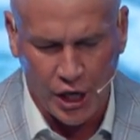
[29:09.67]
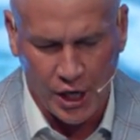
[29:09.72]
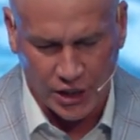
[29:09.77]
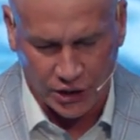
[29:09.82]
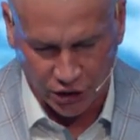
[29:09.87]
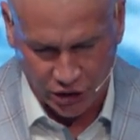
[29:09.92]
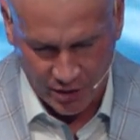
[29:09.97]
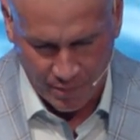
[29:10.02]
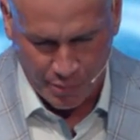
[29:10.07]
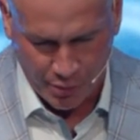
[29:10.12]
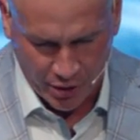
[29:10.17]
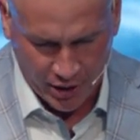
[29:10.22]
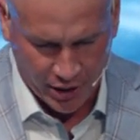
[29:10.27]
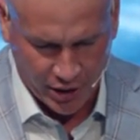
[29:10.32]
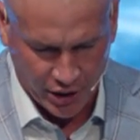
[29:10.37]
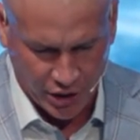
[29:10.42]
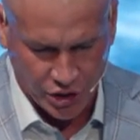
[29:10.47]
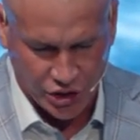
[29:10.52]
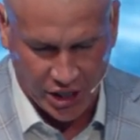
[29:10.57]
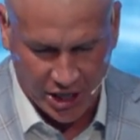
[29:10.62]
to the
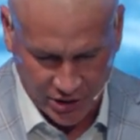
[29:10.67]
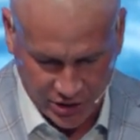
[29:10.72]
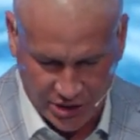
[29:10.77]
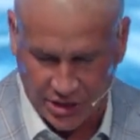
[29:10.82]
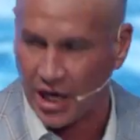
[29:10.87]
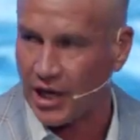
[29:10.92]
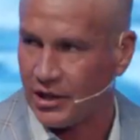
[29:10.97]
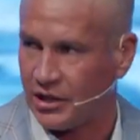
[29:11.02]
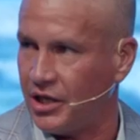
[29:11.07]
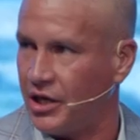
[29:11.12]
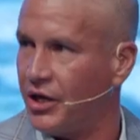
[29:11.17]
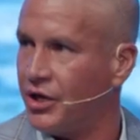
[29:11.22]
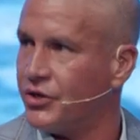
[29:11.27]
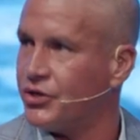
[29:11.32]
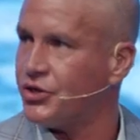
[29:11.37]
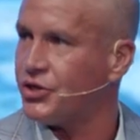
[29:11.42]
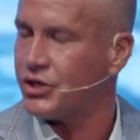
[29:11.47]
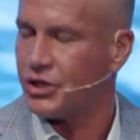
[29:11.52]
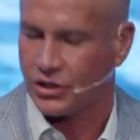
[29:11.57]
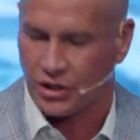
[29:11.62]
bridge and said
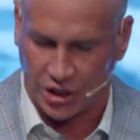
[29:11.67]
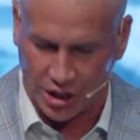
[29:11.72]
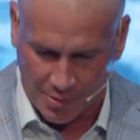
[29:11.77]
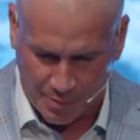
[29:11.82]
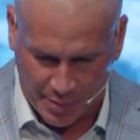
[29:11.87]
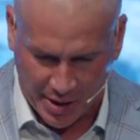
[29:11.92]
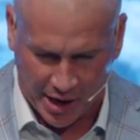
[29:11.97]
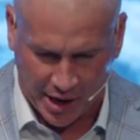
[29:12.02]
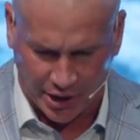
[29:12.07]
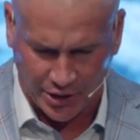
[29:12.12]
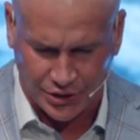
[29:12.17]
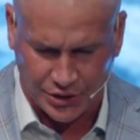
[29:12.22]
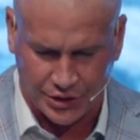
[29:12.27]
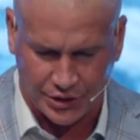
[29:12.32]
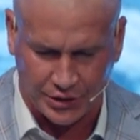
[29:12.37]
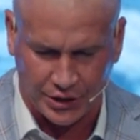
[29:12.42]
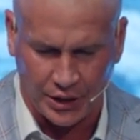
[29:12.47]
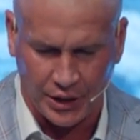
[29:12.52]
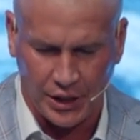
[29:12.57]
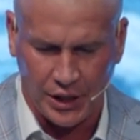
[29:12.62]
this To the
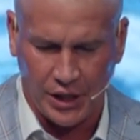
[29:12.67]
best